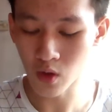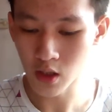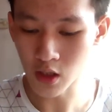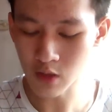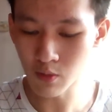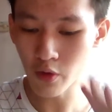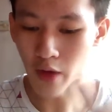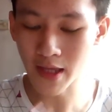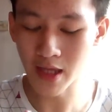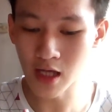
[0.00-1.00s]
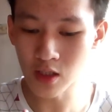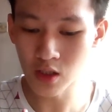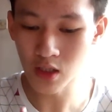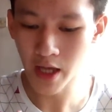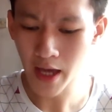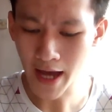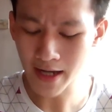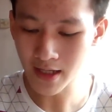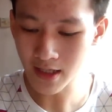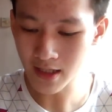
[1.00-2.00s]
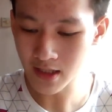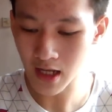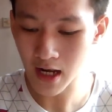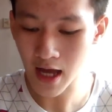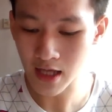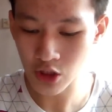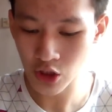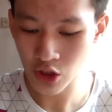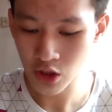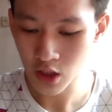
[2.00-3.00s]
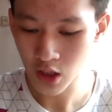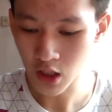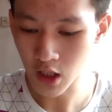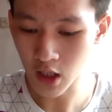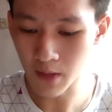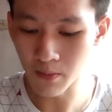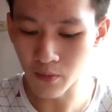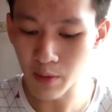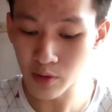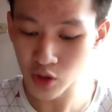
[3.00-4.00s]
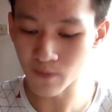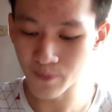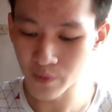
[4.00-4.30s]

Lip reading: The small attached under the large ribosome.